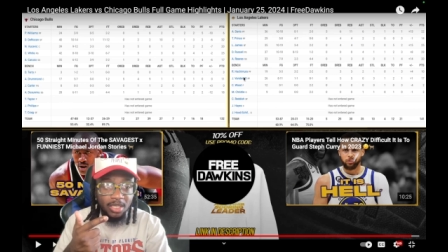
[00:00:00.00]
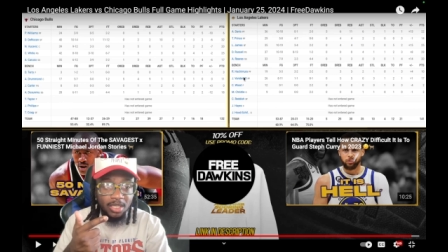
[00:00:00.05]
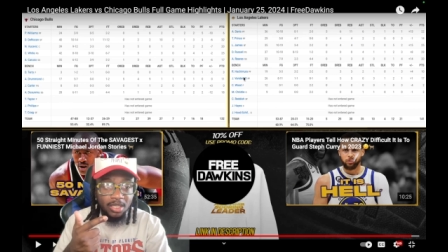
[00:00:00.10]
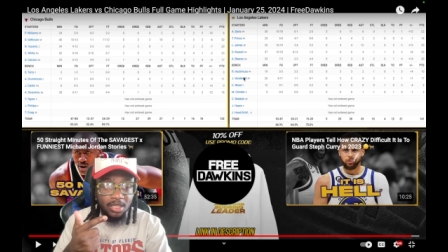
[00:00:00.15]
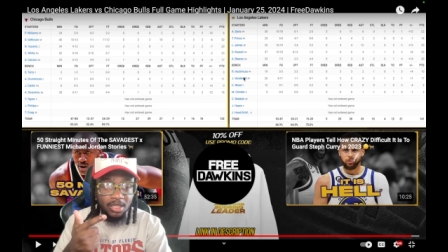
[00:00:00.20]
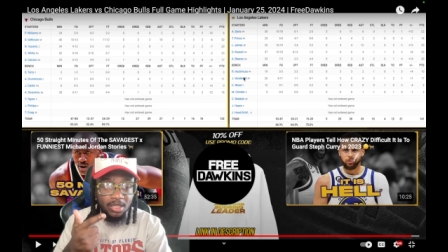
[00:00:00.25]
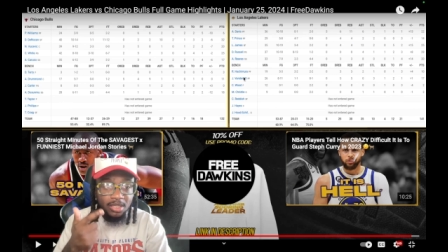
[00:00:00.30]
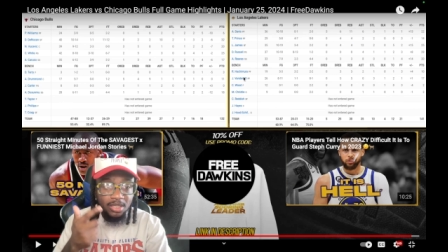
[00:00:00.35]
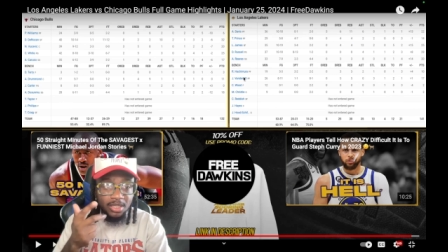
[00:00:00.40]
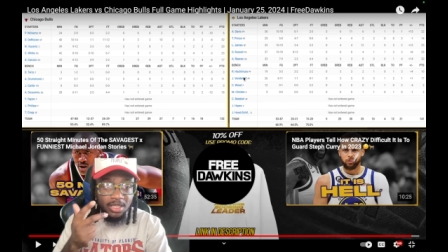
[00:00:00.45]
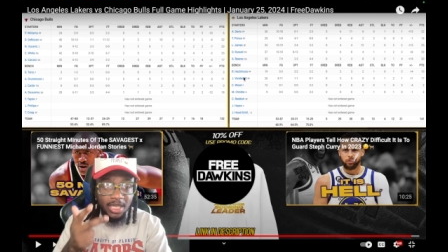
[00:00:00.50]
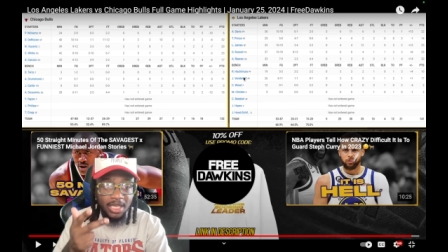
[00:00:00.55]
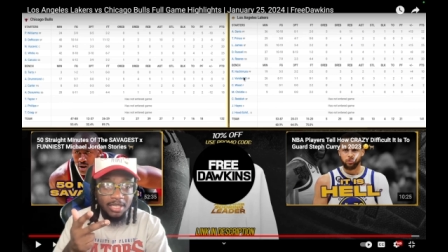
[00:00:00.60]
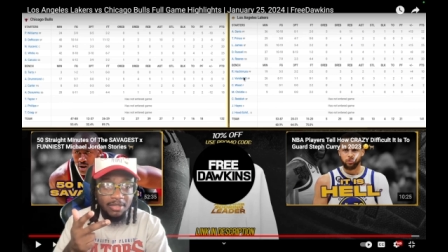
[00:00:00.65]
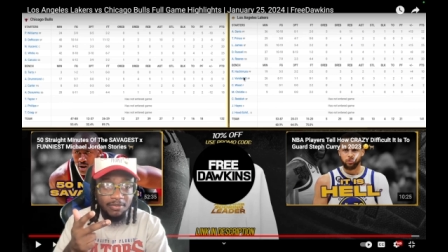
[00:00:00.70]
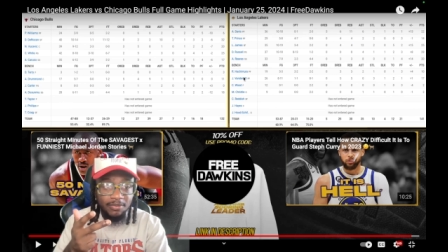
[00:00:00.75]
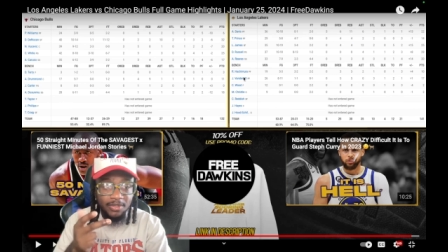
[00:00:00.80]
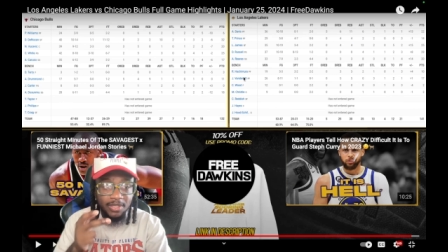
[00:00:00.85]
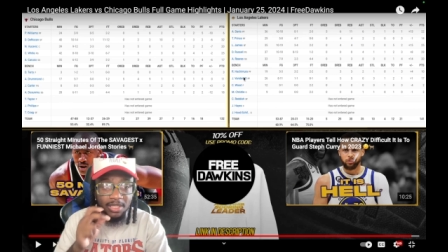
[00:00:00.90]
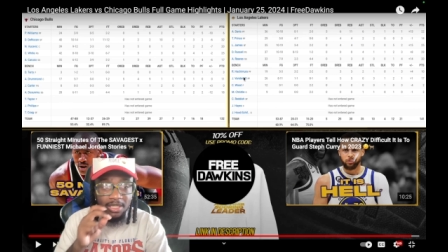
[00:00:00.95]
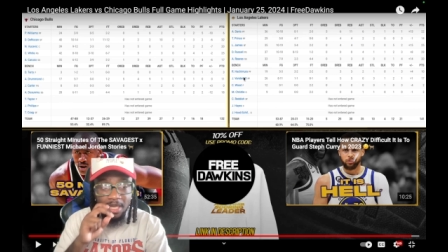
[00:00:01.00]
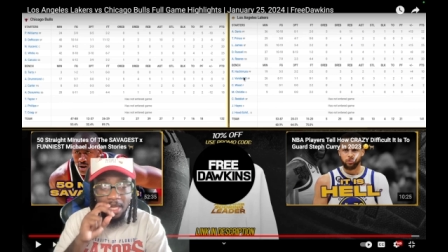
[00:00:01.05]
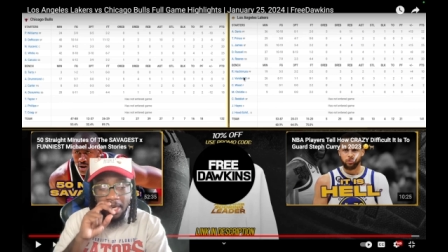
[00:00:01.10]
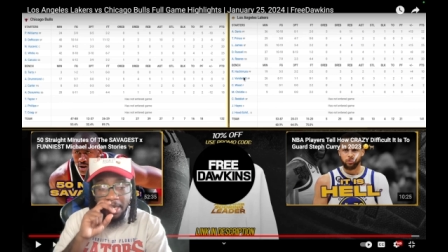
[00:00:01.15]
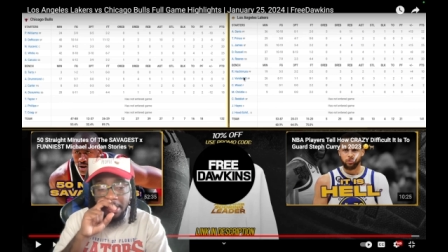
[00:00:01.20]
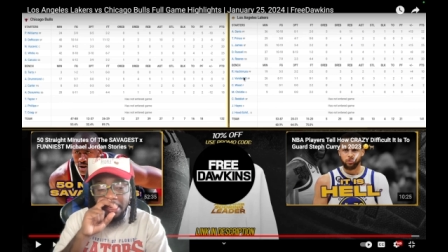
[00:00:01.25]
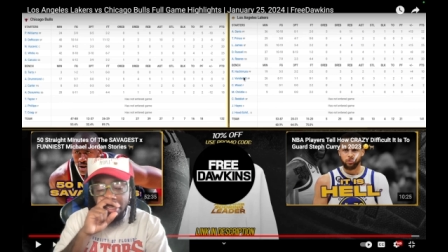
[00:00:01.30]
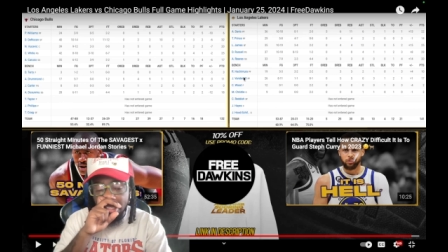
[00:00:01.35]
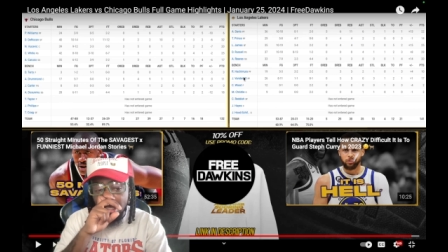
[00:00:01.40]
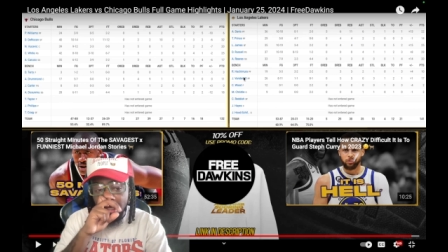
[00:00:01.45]
there, Zach LaVine out
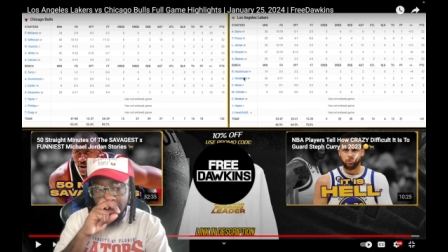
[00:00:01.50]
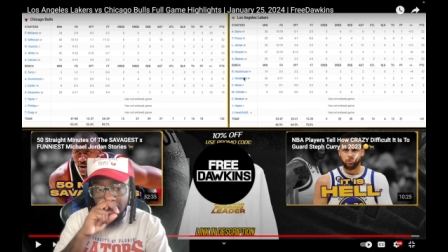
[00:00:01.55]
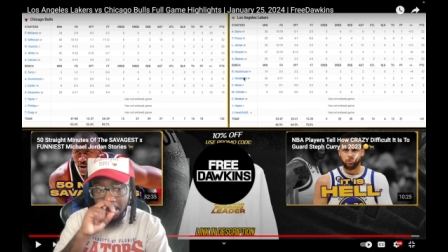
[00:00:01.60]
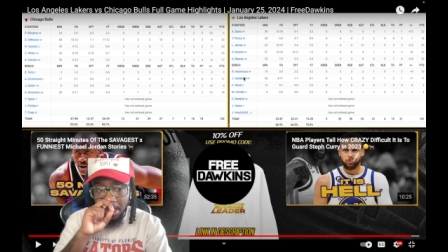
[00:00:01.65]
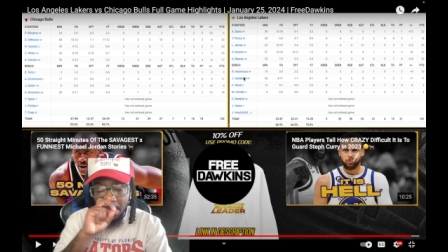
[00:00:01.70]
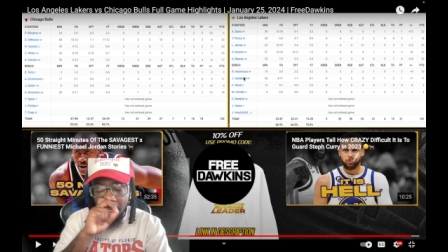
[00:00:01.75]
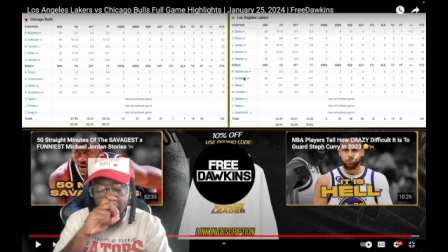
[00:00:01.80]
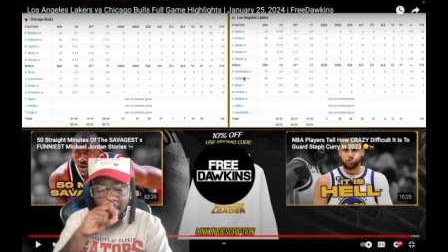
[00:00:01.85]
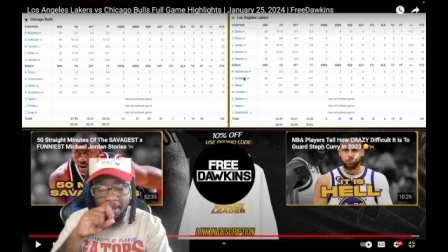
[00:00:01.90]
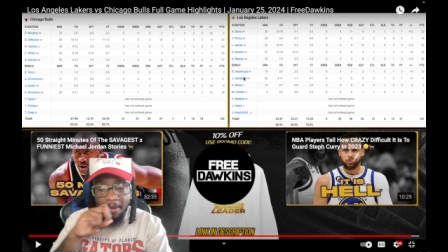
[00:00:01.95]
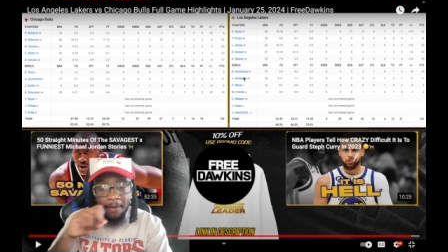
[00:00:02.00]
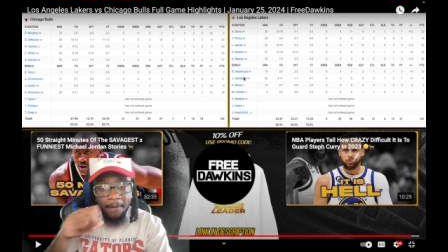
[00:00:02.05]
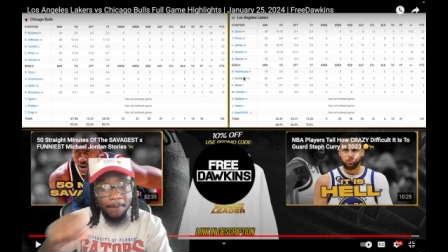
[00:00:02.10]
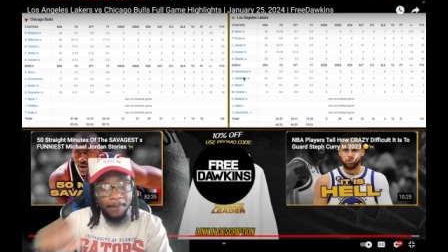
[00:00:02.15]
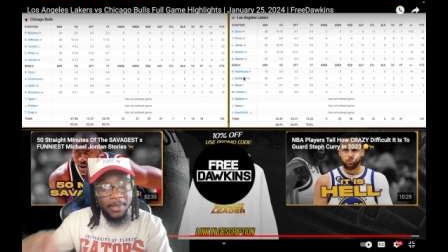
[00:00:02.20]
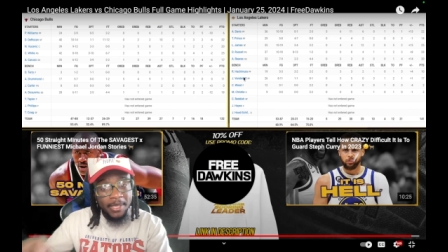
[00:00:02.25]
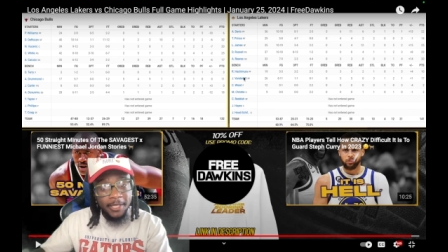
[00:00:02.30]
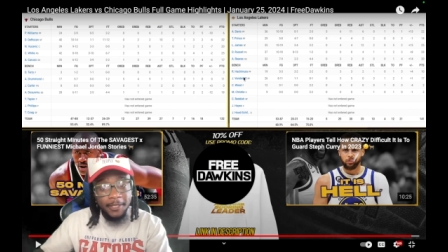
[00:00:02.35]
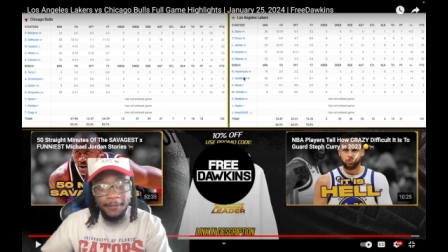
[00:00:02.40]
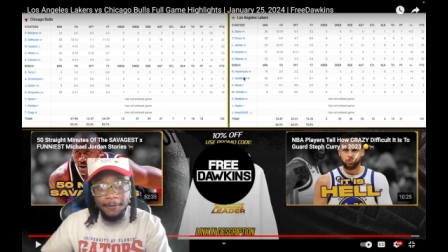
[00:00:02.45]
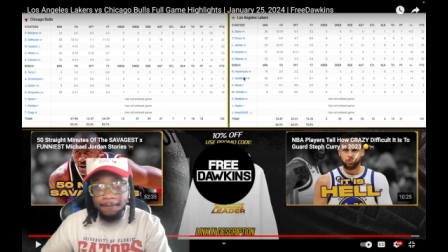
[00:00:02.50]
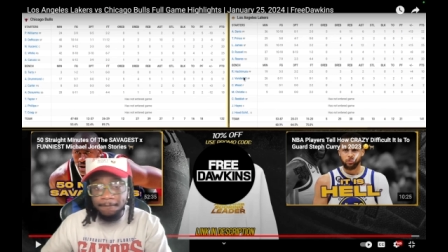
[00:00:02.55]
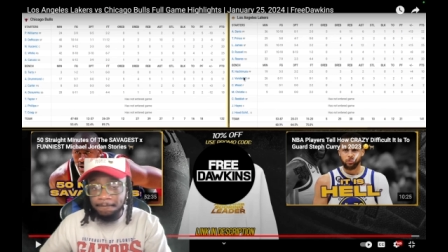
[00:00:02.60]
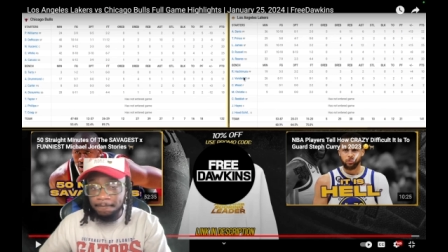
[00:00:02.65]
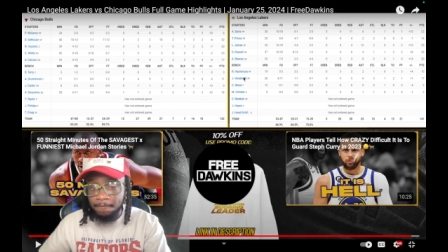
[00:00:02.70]
of there. But